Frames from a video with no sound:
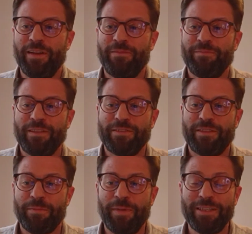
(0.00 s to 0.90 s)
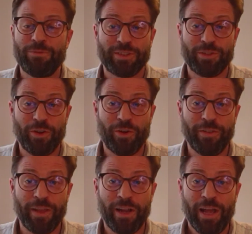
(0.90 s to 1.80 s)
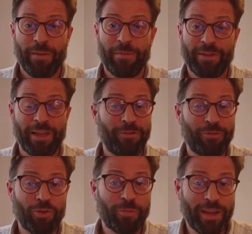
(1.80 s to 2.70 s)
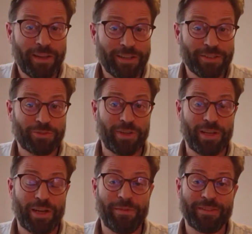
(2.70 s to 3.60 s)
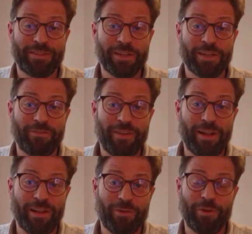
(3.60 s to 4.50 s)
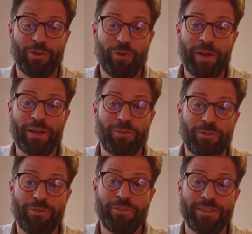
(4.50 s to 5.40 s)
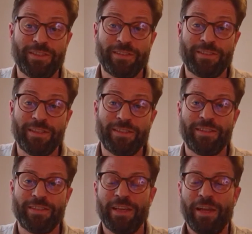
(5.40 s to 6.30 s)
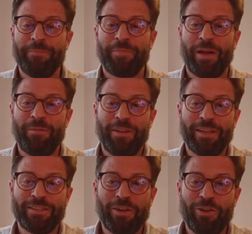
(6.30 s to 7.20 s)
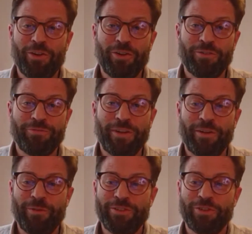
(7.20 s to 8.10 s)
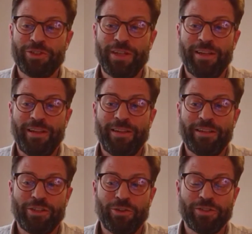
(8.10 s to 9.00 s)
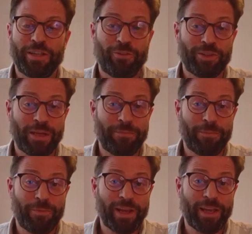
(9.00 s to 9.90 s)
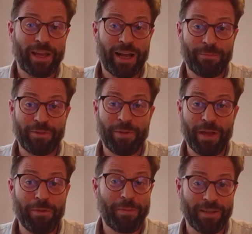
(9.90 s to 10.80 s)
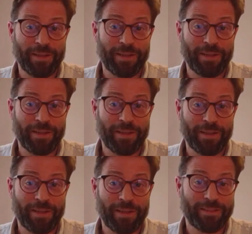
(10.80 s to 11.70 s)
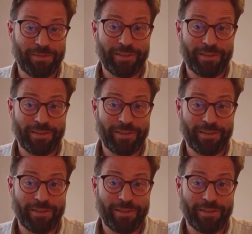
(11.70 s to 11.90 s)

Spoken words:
it's amazing what's going on there. But then if you look back in history, I mean, Silicon Valley, when you go back to the 50s and 60s, I mean, there's a lot of research done that shows that, for example, breaking up the baby bells, the telco,